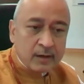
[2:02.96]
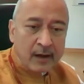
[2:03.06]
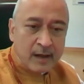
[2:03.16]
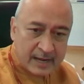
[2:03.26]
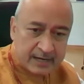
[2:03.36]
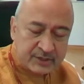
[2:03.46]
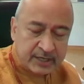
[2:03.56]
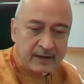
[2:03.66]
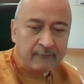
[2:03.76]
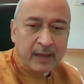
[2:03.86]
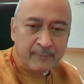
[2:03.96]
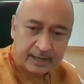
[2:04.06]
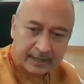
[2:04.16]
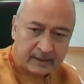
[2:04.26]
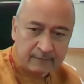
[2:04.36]
large, and
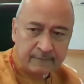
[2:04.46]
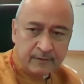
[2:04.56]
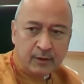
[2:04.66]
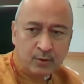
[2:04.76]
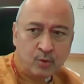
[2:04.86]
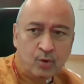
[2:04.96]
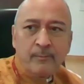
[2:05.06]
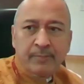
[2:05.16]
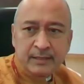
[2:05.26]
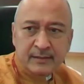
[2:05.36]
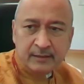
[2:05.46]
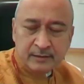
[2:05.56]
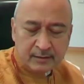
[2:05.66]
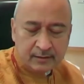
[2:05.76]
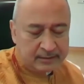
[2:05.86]
vibrant enough to compete
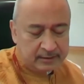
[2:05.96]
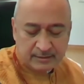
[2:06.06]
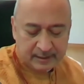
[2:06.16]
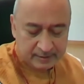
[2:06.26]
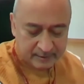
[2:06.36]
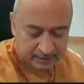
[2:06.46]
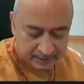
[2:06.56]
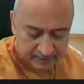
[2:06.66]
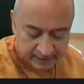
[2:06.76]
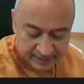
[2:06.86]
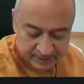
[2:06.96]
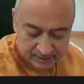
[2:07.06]
in, in, in the, in, in, the international